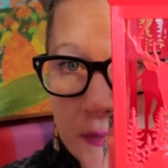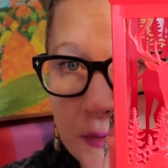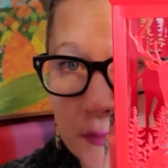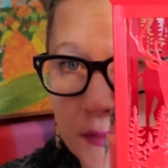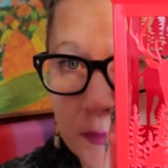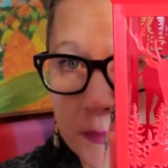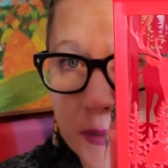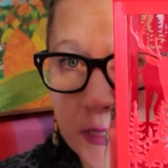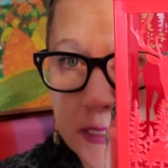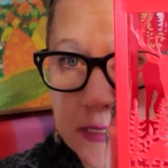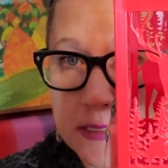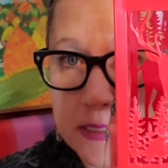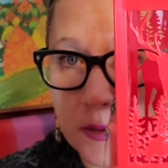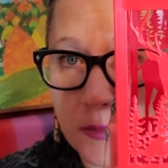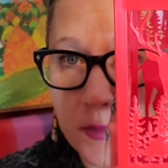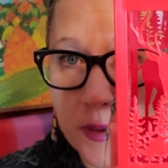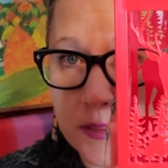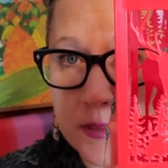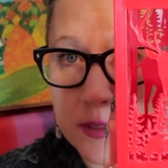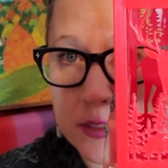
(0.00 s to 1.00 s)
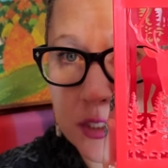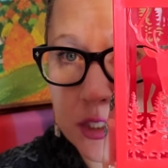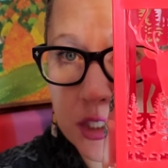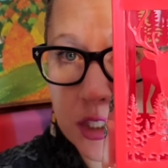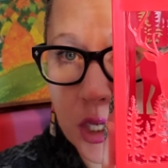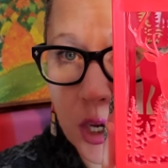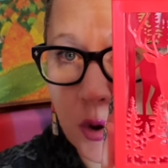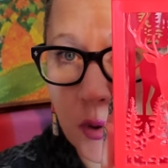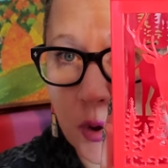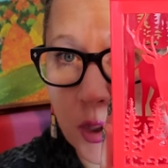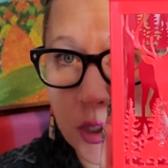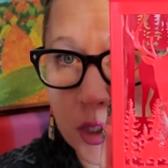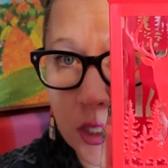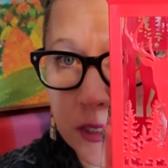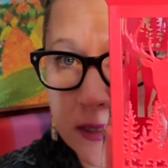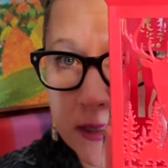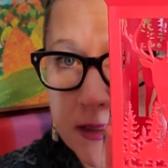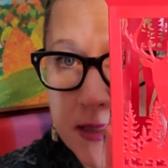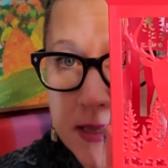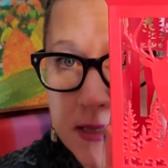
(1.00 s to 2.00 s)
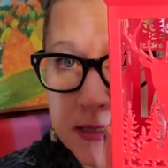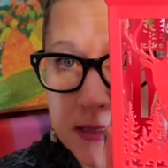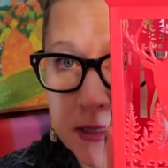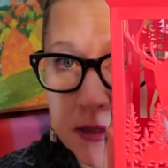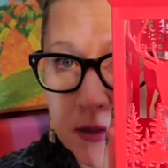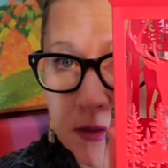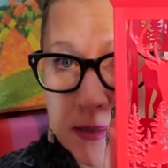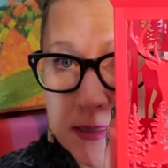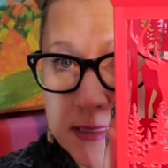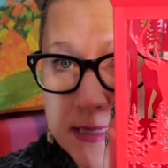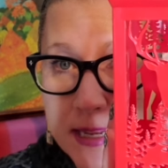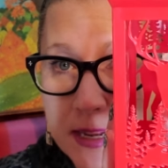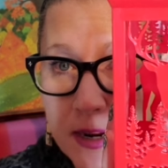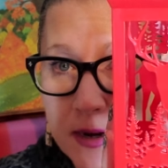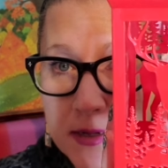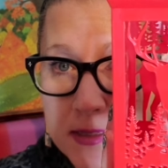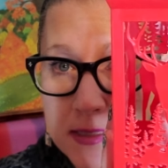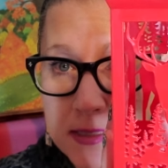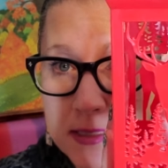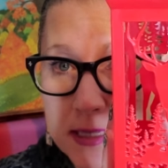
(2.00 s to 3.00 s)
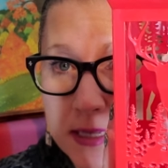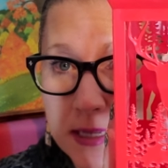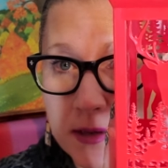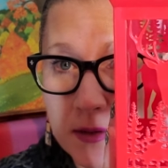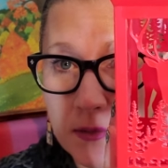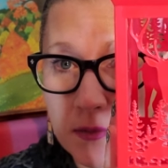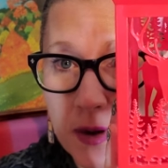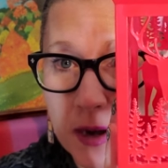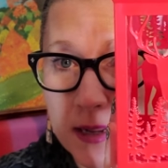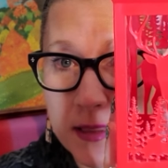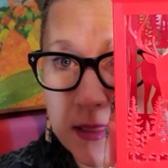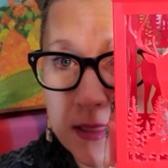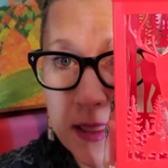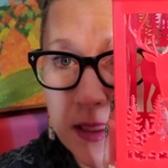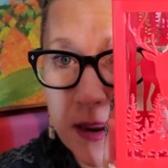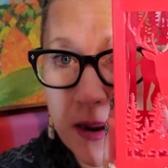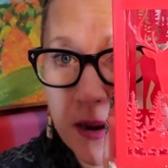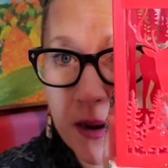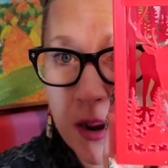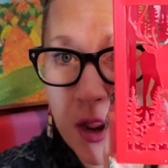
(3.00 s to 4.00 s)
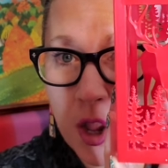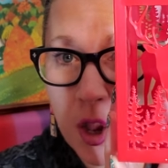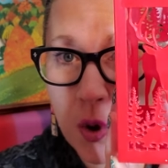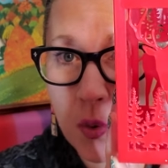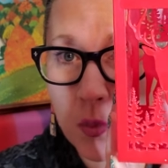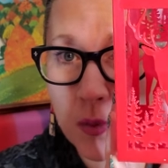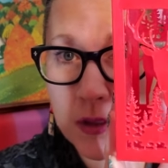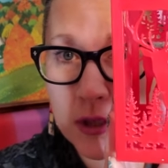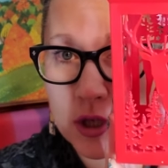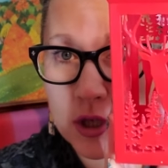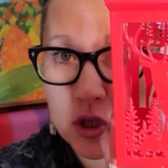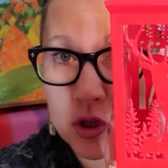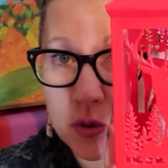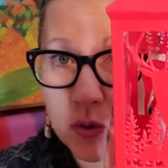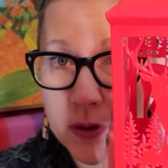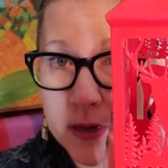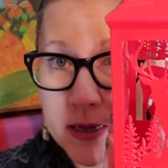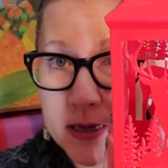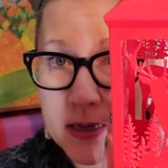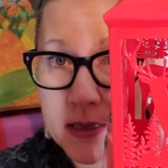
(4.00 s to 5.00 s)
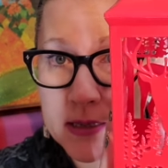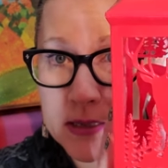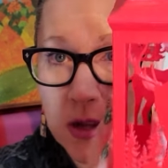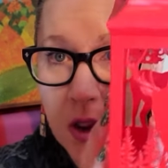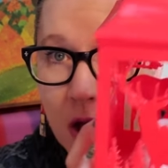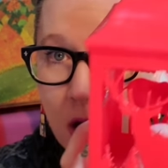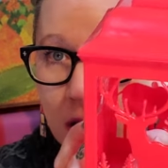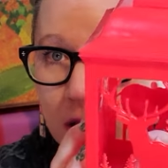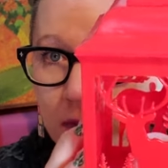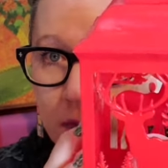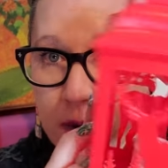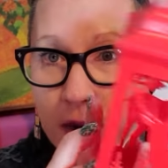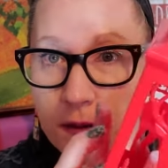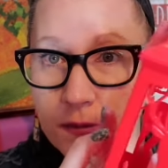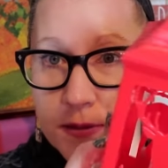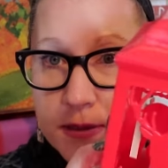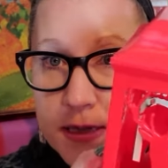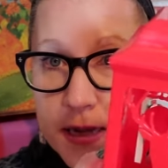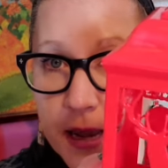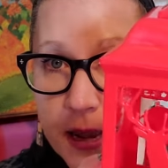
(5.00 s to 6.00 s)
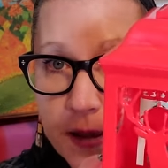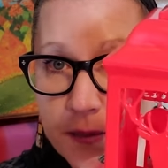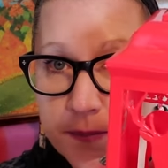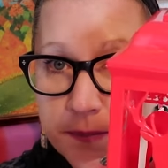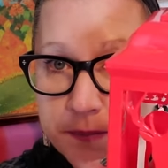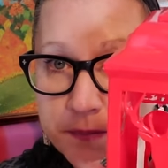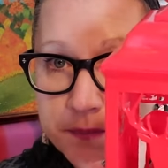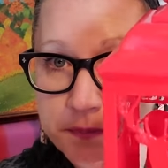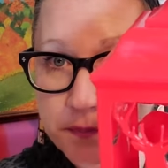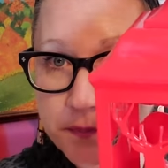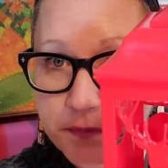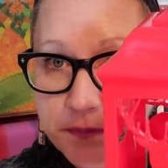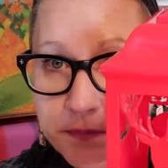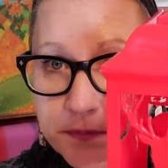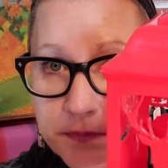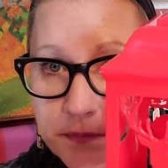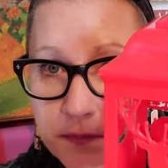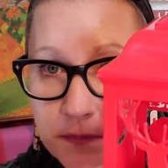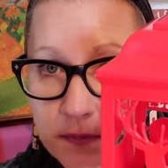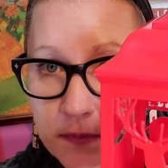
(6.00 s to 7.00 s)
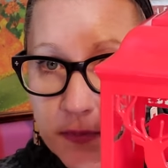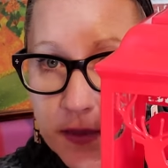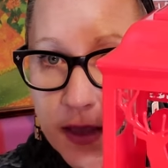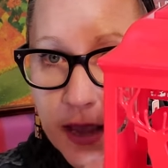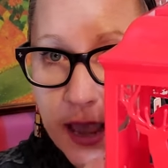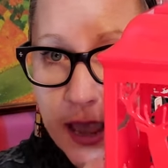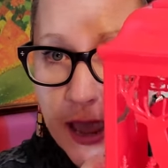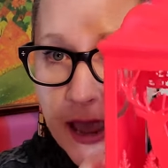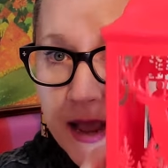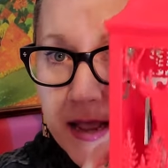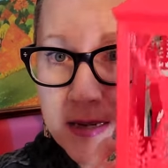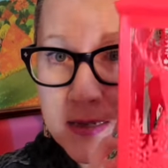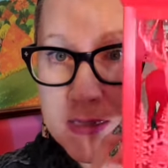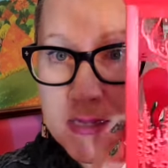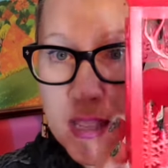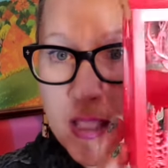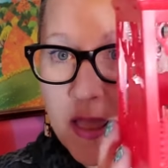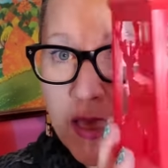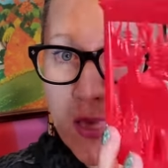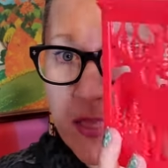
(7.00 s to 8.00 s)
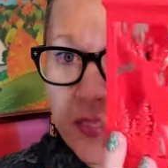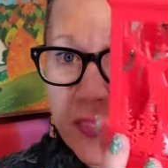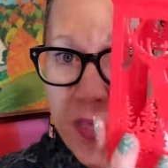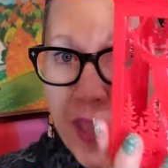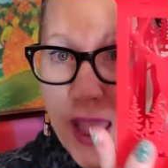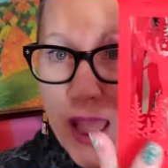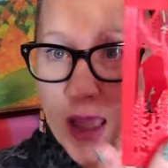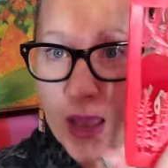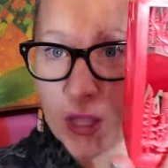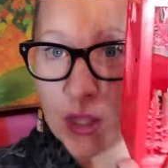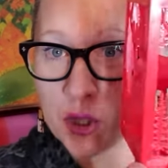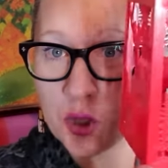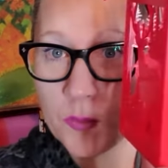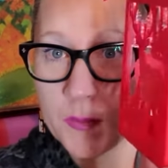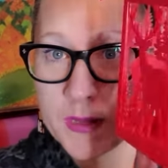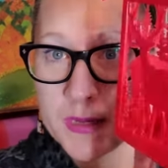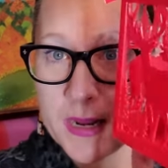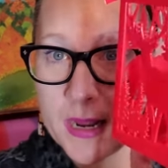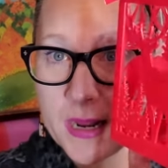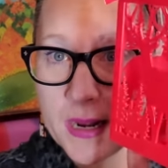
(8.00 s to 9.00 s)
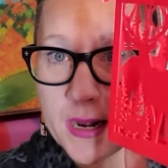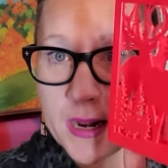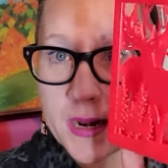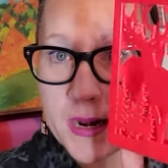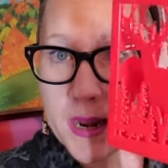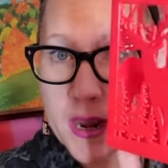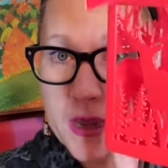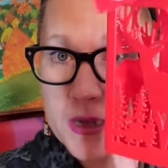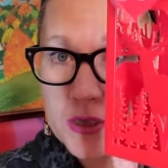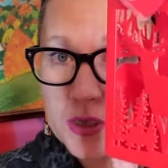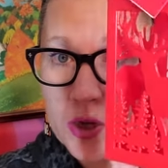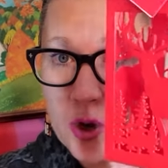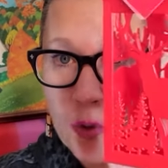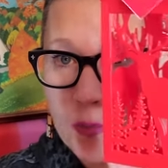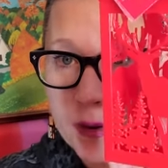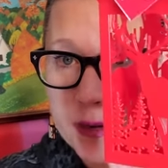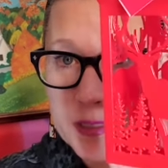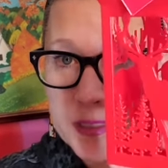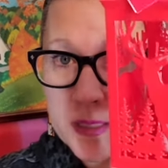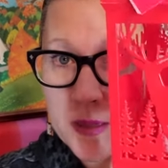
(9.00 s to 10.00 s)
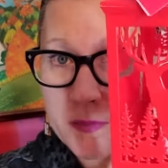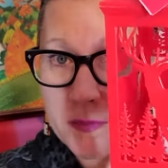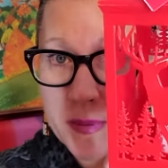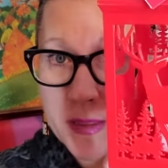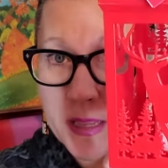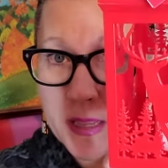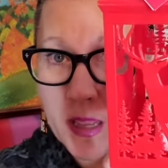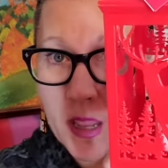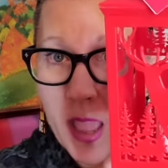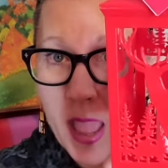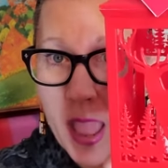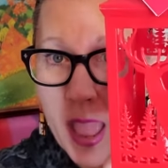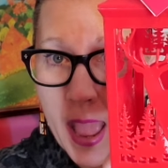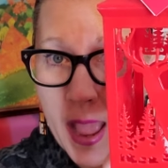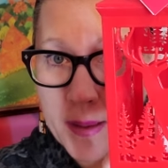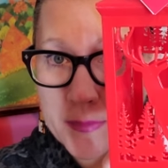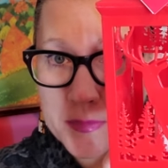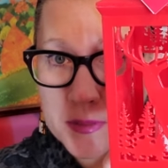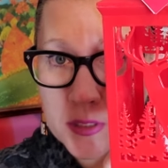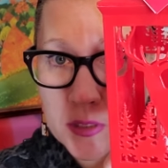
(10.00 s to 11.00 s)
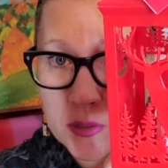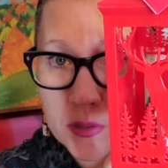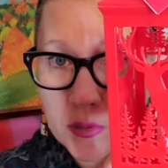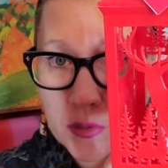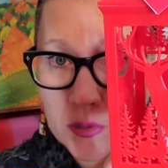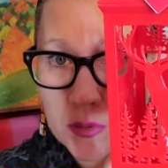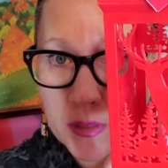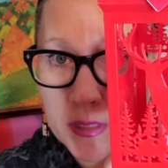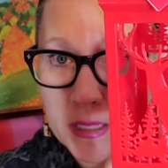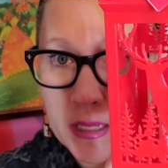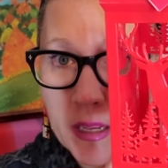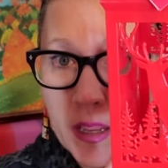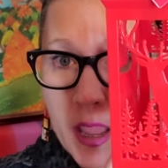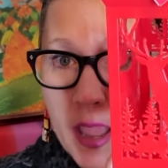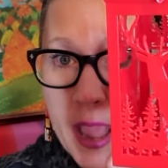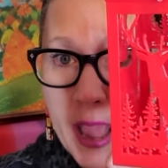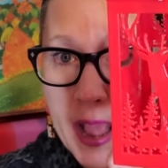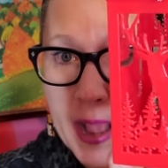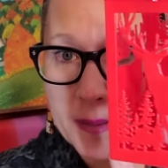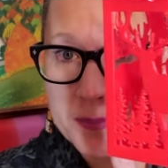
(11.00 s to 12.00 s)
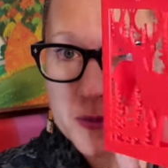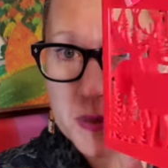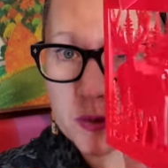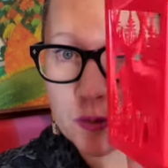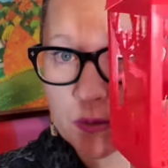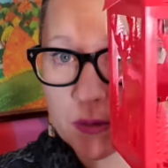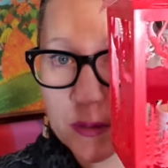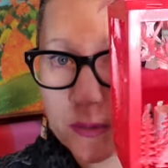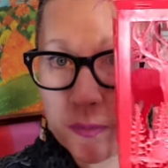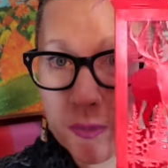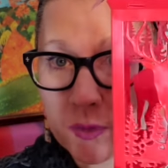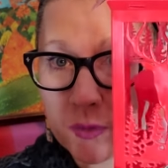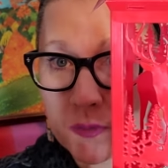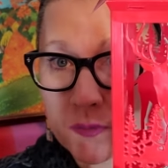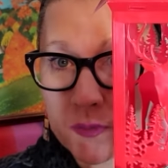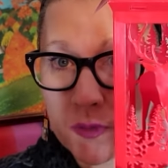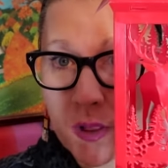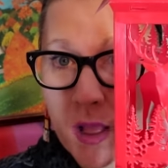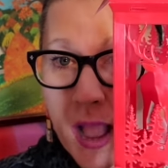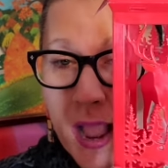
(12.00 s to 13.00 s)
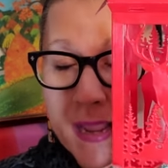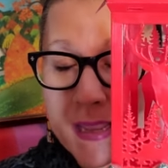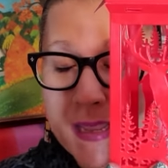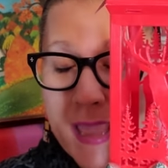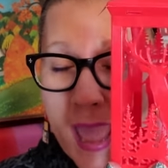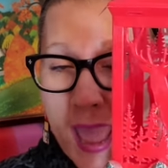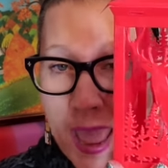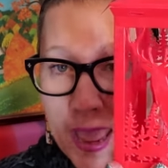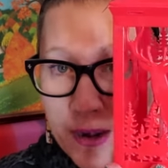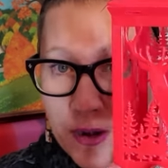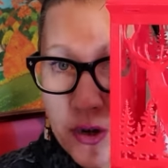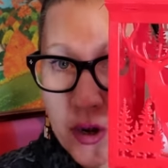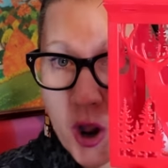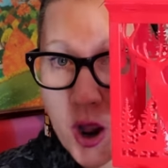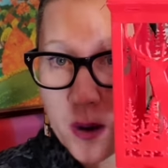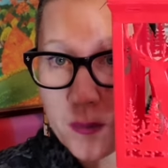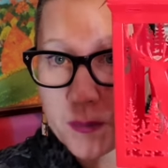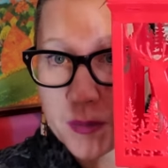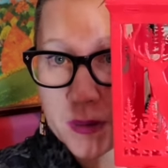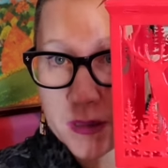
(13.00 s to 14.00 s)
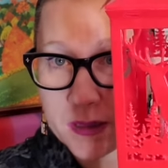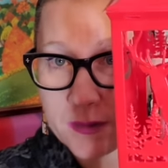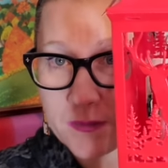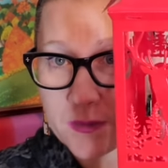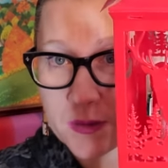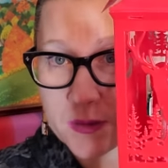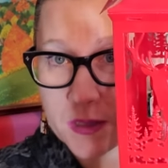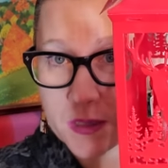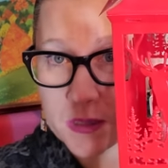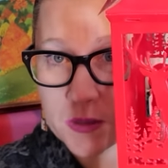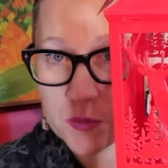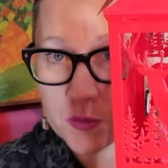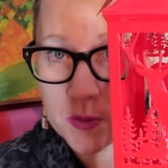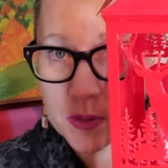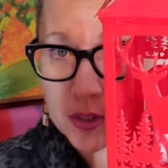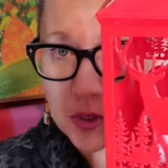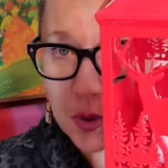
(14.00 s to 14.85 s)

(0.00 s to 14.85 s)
to replace it with. So look at this little deer scene right there with the trees all around him. And that illuminated is going to be absolutely absolutely beautiful i cannot believe that this was